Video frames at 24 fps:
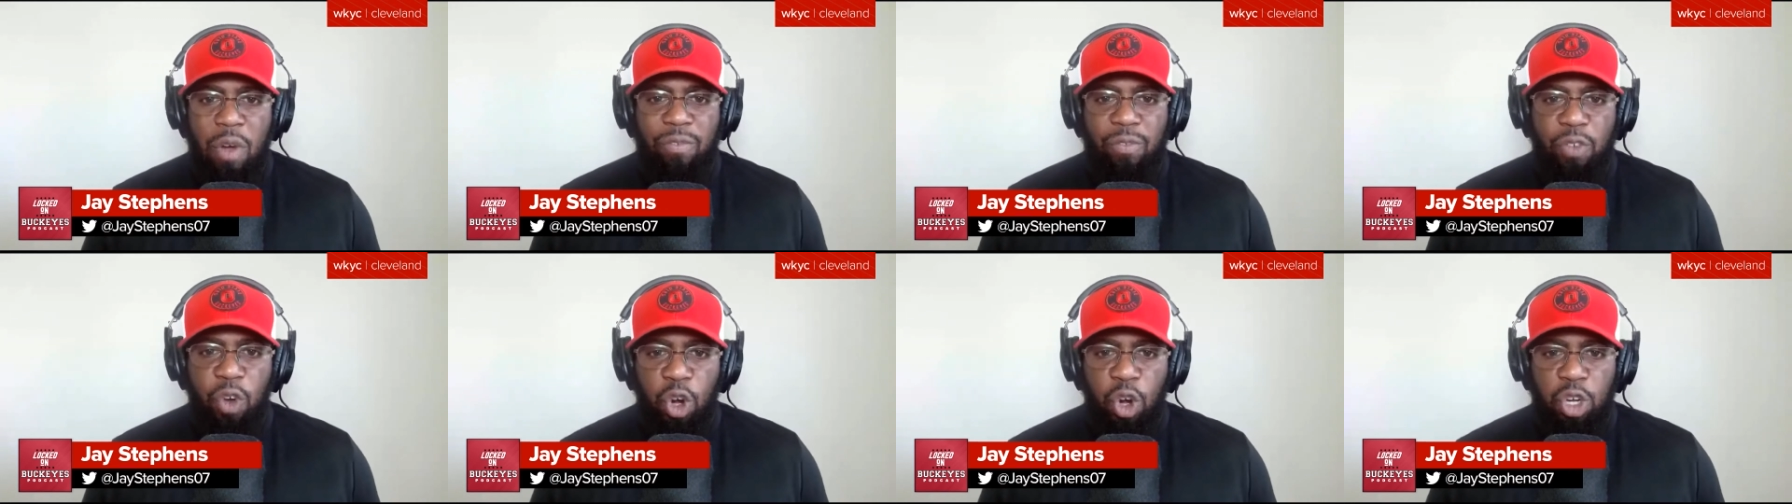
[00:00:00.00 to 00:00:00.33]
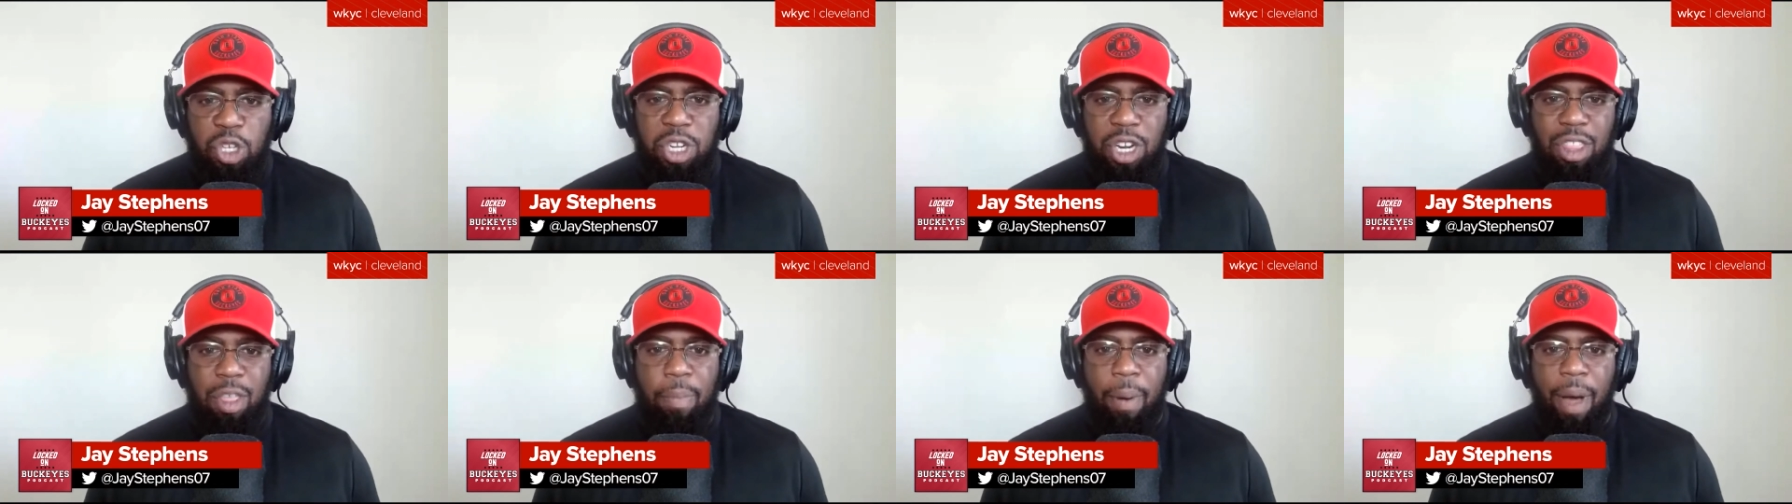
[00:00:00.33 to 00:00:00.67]

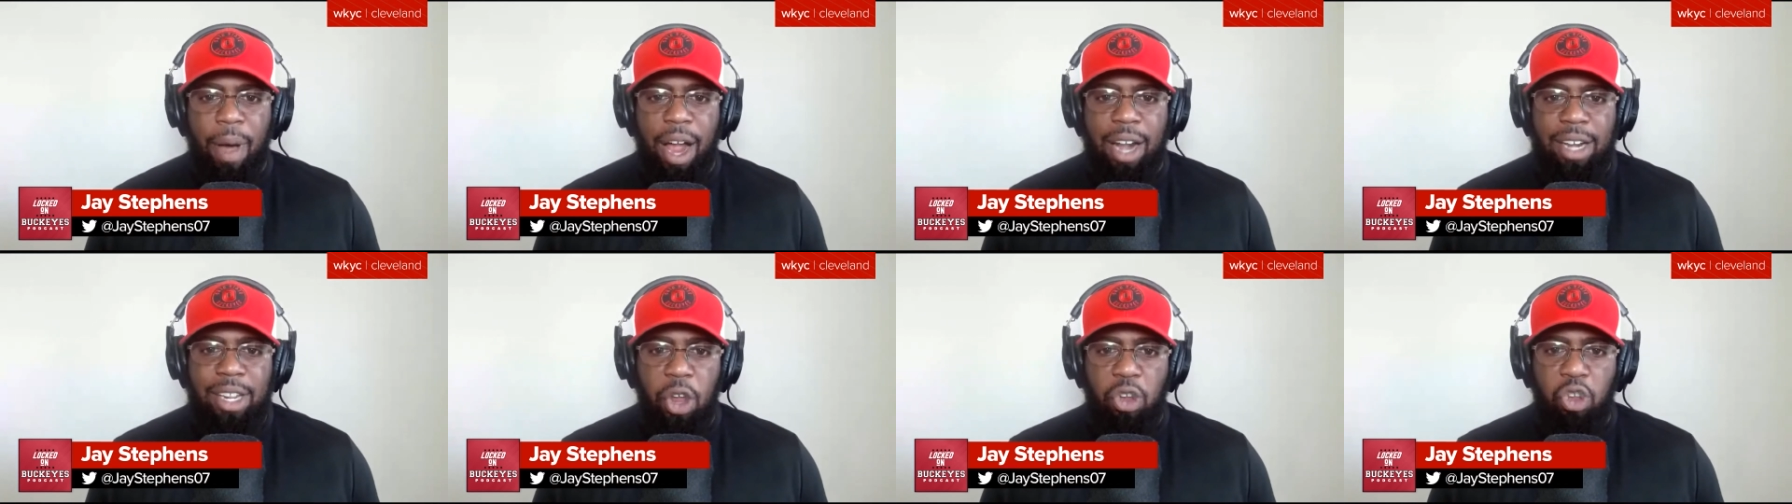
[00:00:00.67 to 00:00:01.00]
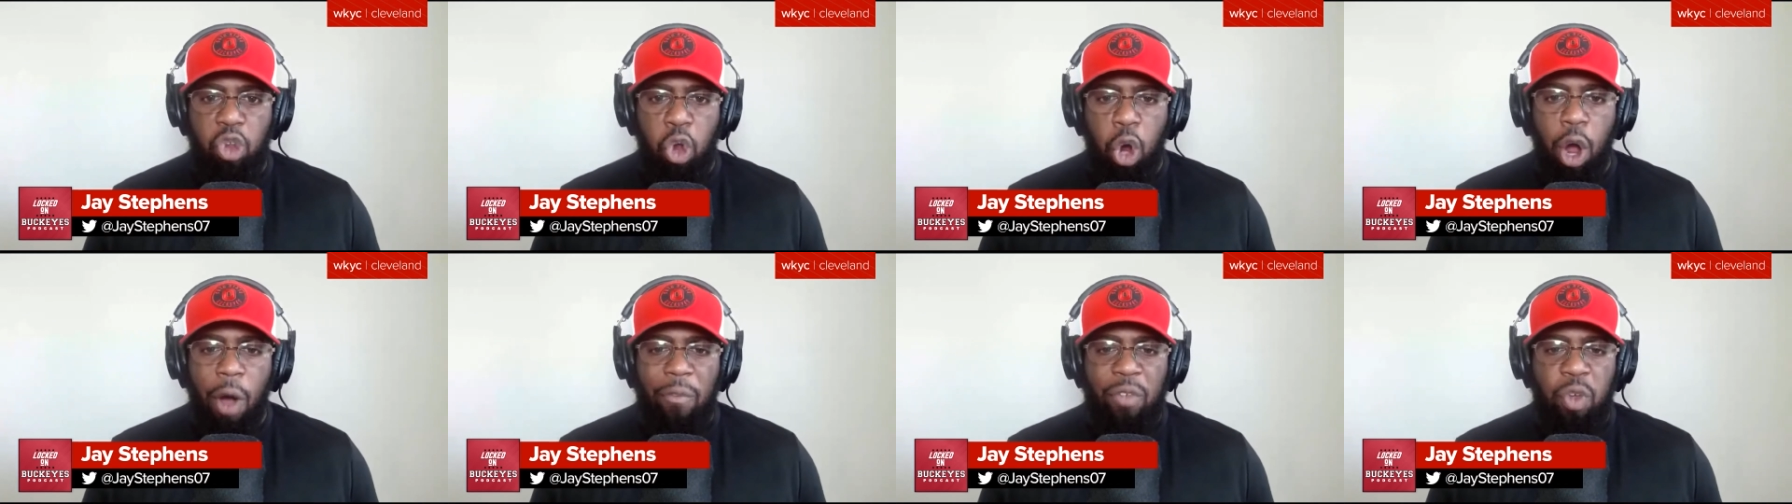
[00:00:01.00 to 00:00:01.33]
version of the podcast
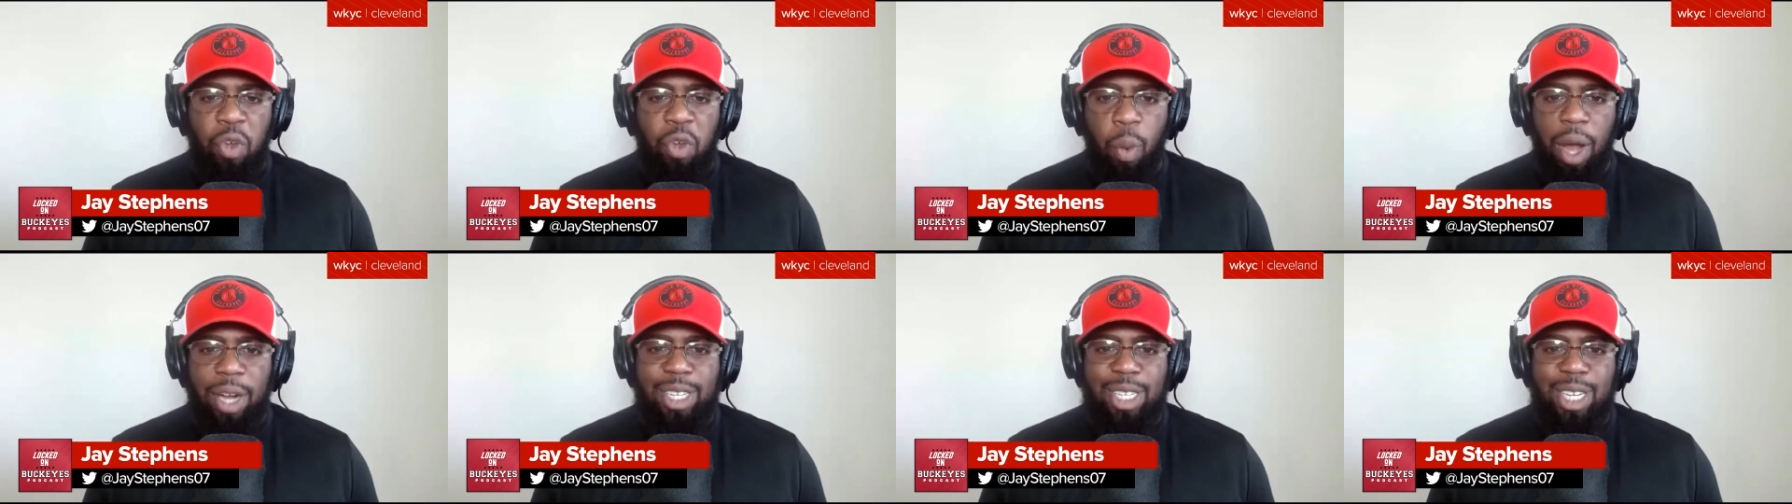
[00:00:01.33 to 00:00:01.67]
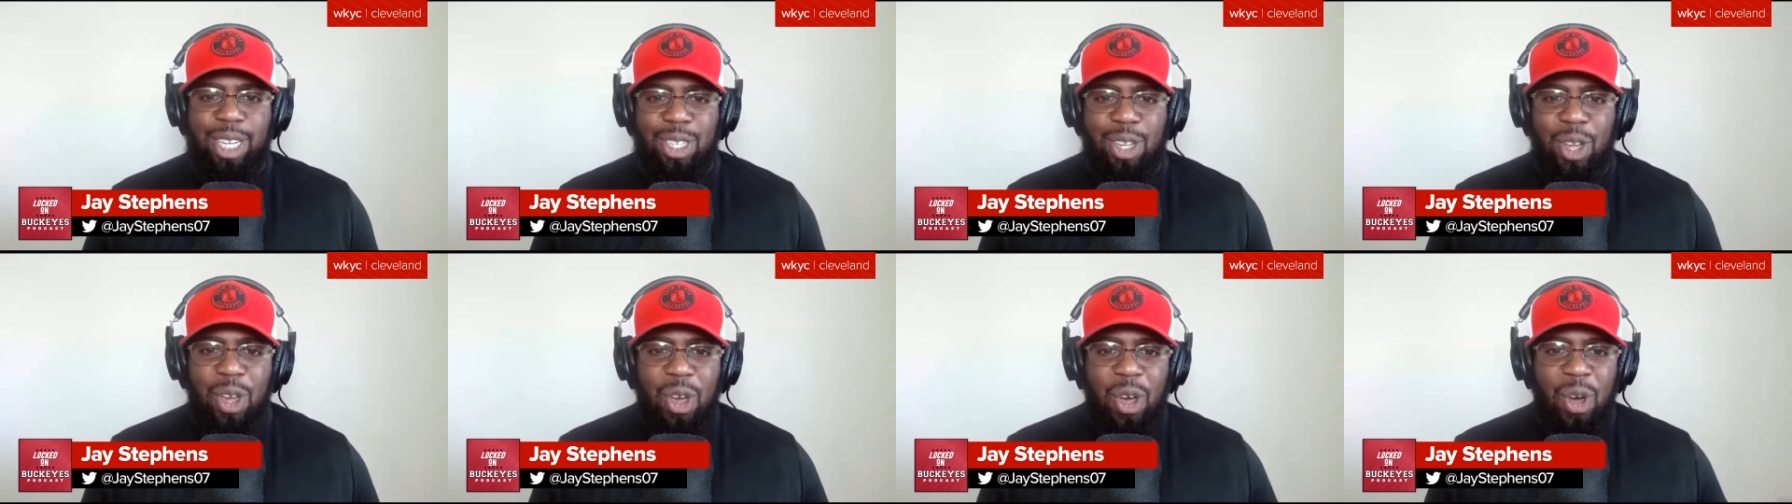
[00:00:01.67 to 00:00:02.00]
or if you're watching
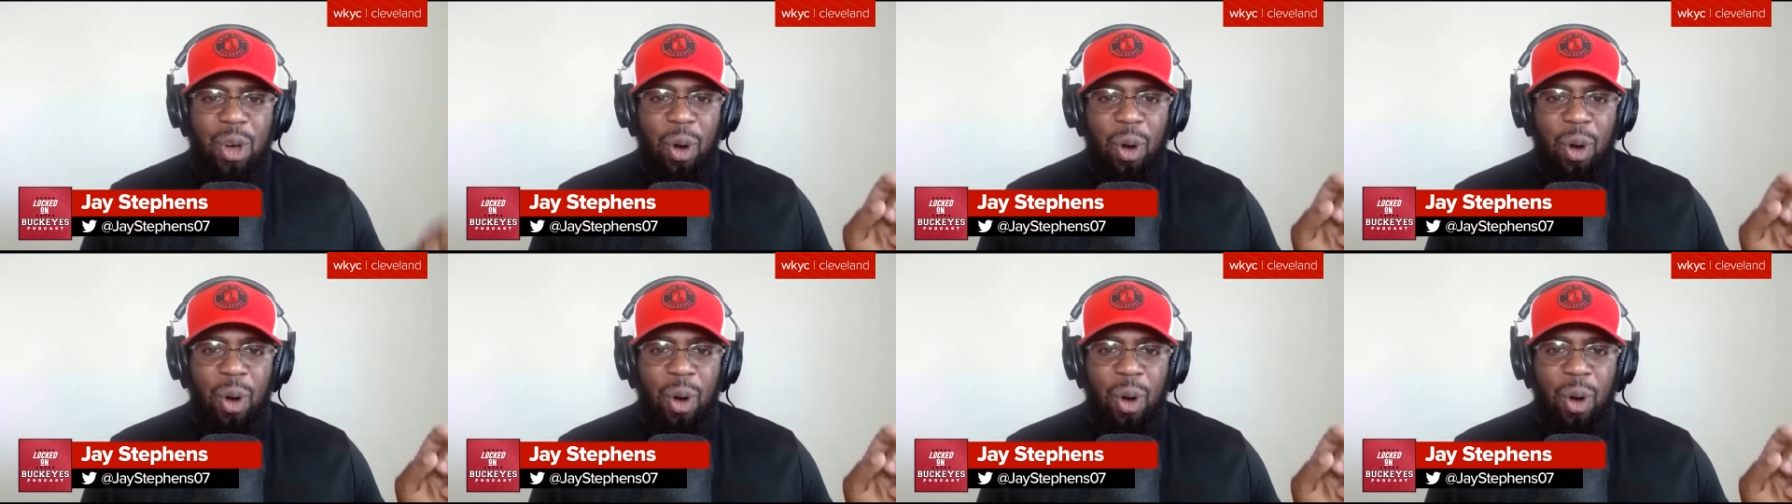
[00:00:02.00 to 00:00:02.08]
us